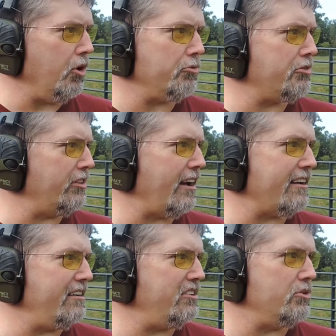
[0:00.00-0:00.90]
don't feel
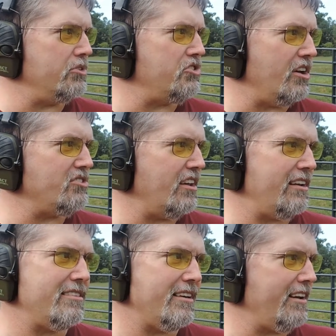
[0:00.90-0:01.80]
like I need to adjust
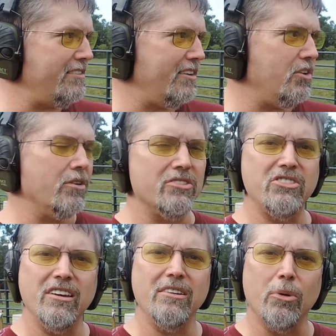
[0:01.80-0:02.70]
anything. I think you can
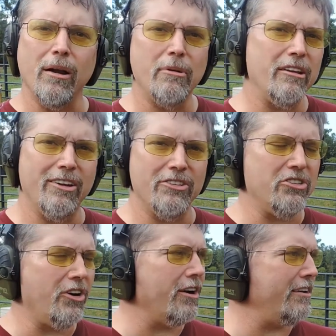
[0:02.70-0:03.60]
see where I'm hitting on the
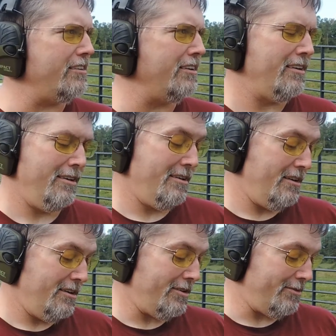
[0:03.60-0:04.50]
target.
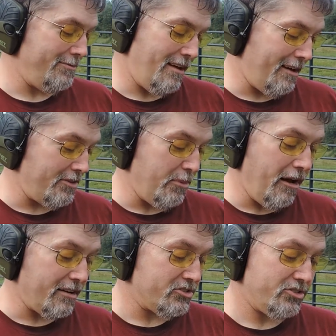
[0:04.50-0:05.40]
Out of the
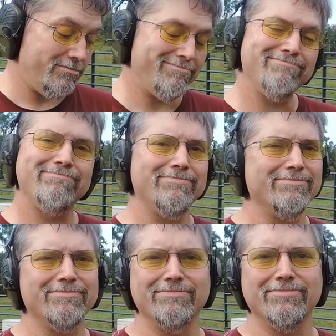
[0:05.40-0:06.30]
box,
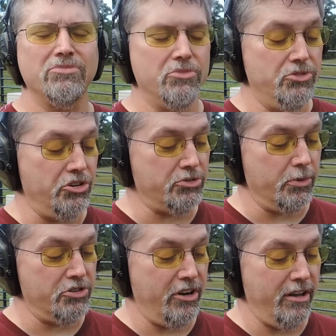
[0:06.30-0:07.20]
just
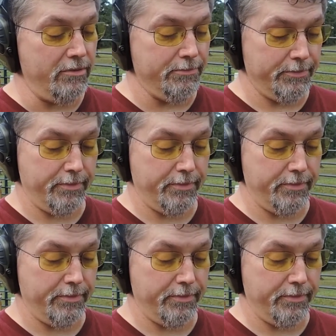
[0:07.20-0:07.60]
what you need.